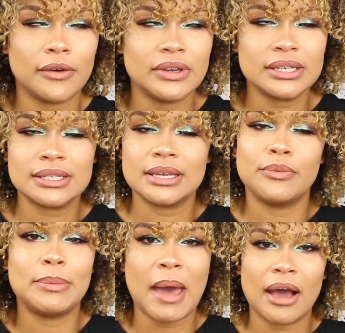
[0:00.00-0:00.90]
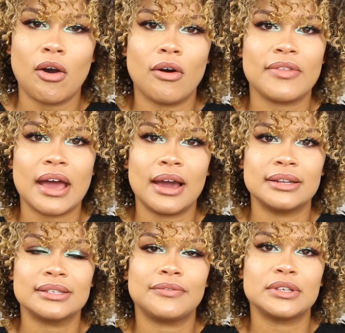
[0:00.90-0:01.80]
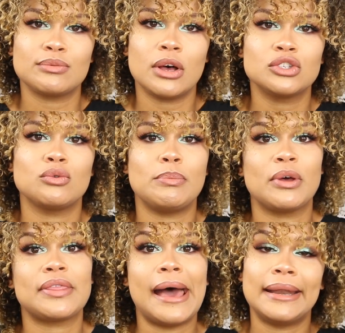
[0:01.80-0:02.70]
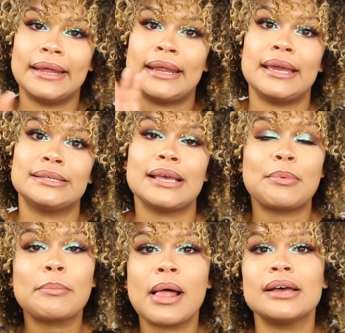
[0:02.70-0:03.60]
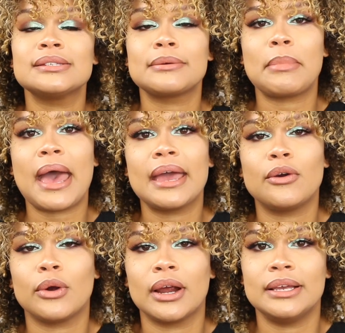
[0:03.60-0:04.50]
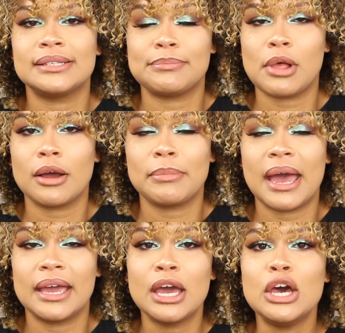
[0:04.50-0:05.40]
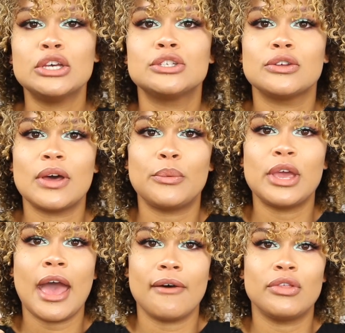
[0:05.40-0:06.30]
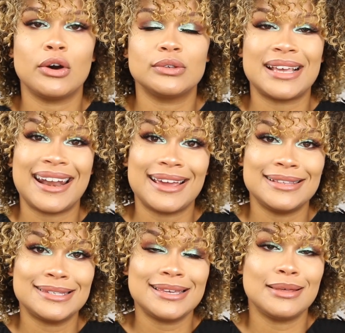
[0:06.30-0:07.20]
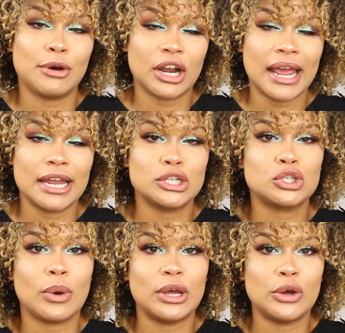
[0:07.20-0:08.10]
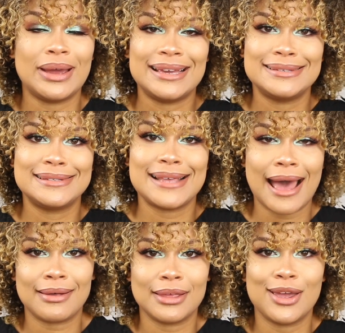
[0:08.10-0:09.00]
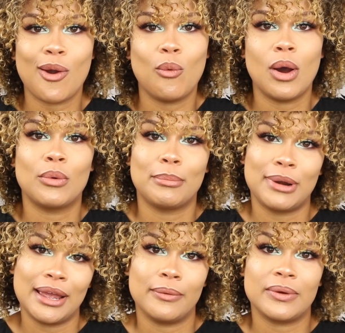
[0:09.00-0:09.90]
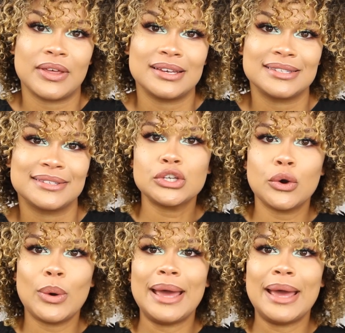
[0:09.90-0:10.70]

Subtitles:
obviously we pack all of that kind of stuff as well. So we put that in a separate plastic bag or a Ziploc bag so that we have those and I can see them on hand, so I know exactly what we're bringing with us. So